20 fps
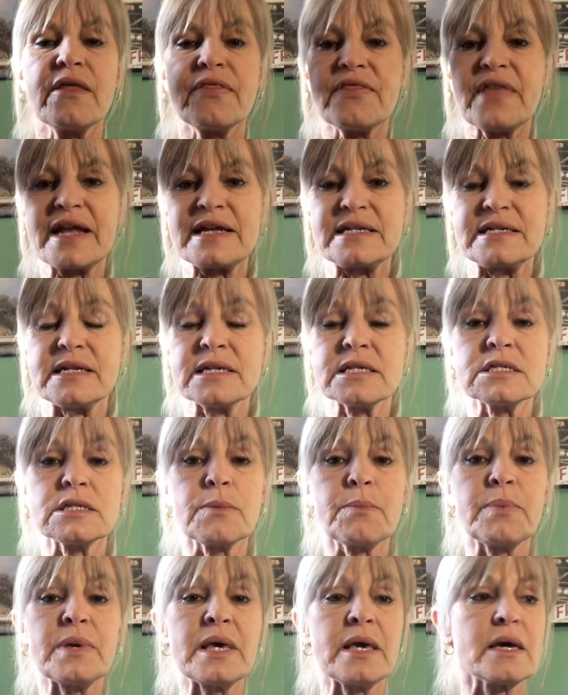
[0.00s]
that
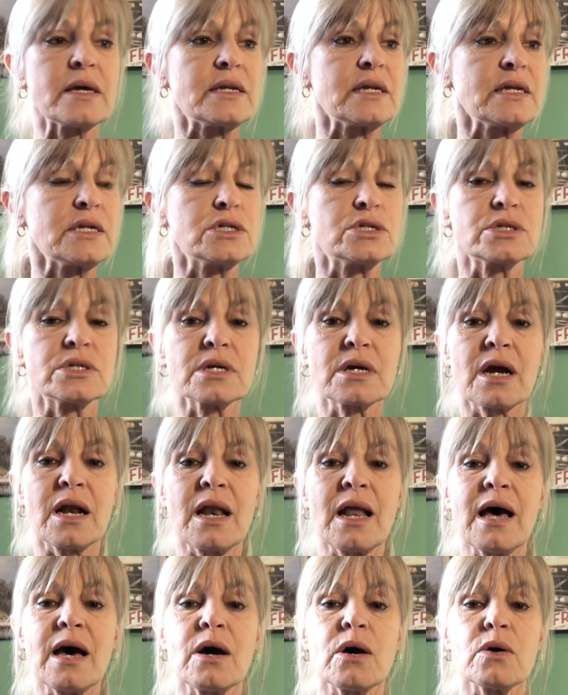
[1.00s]
disappeared into the
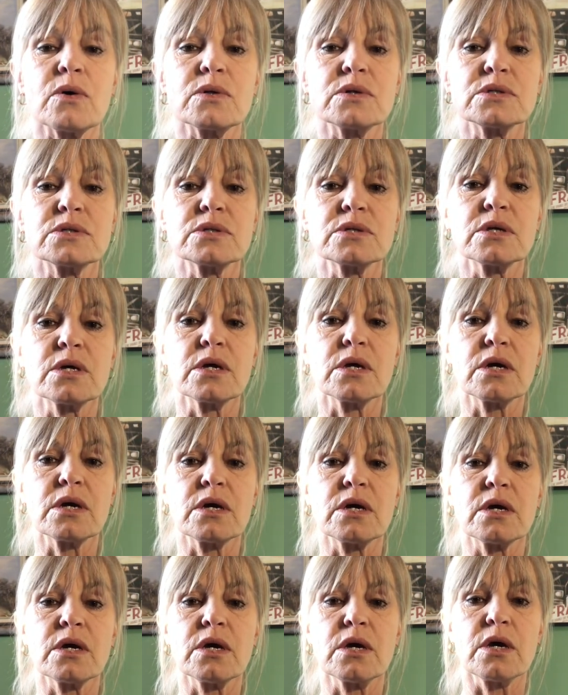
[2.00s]
clouds.
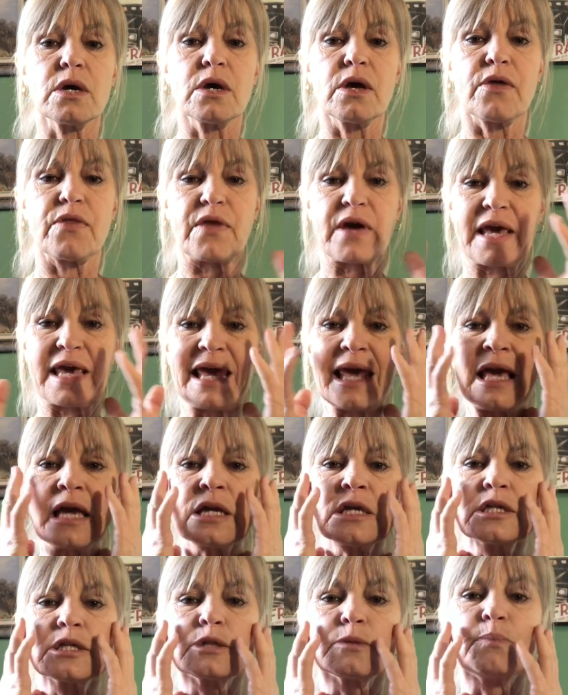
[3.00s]
The
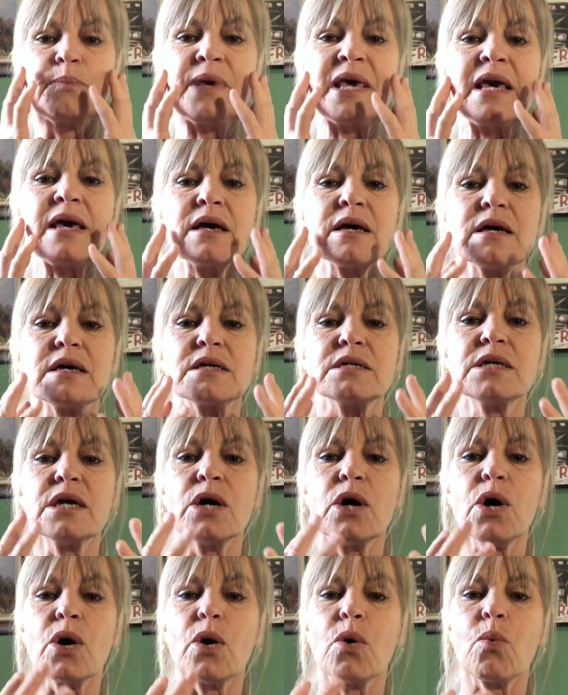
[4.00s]
king's beard
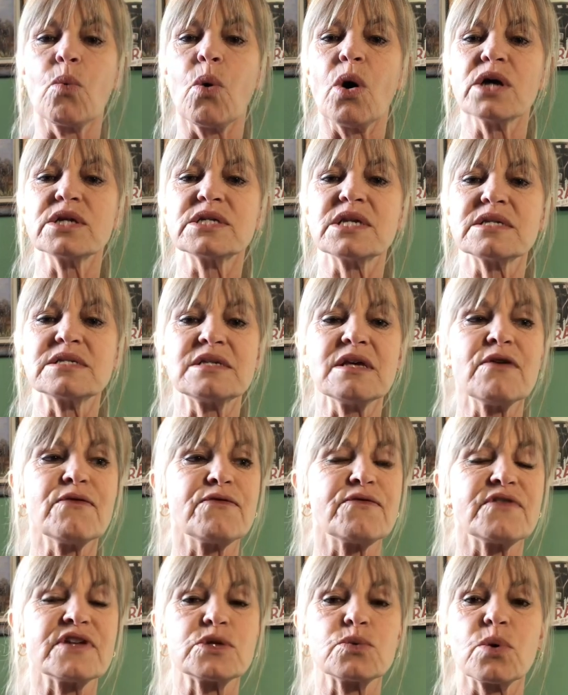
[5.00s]
was as
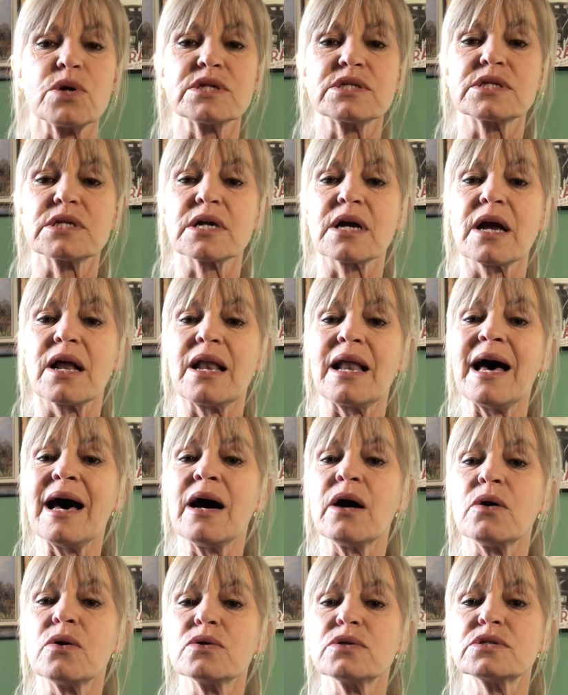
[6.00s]
if it was the
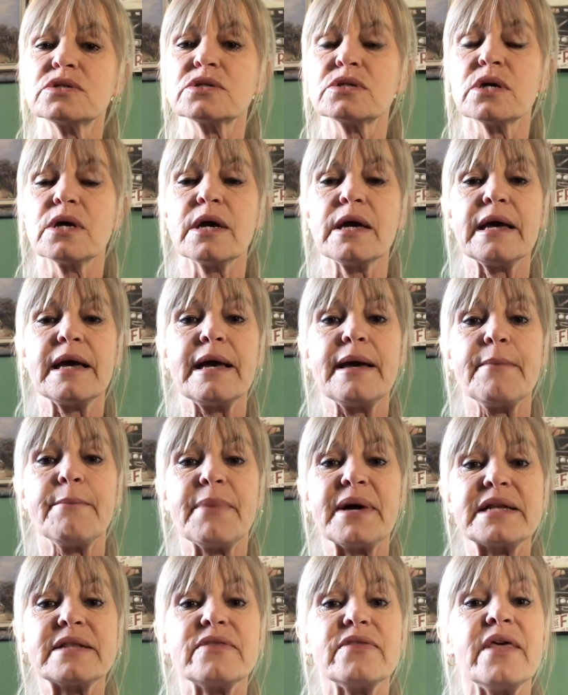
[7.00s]
clouds,
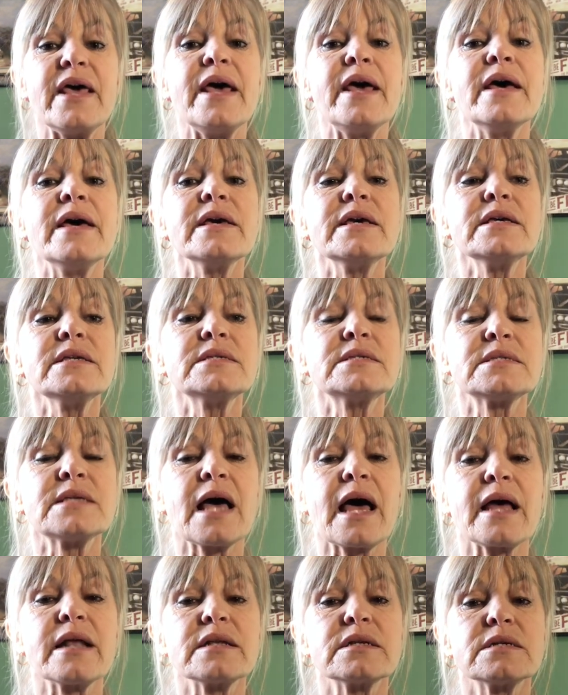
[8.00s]
but there he
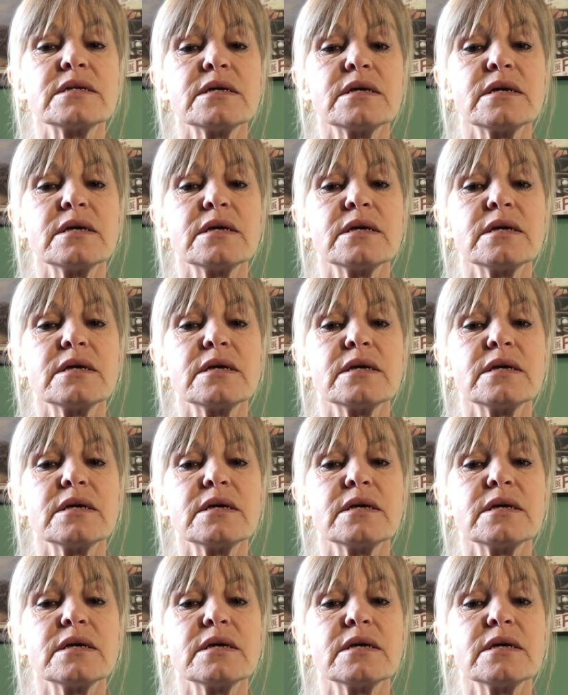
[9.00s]
sat,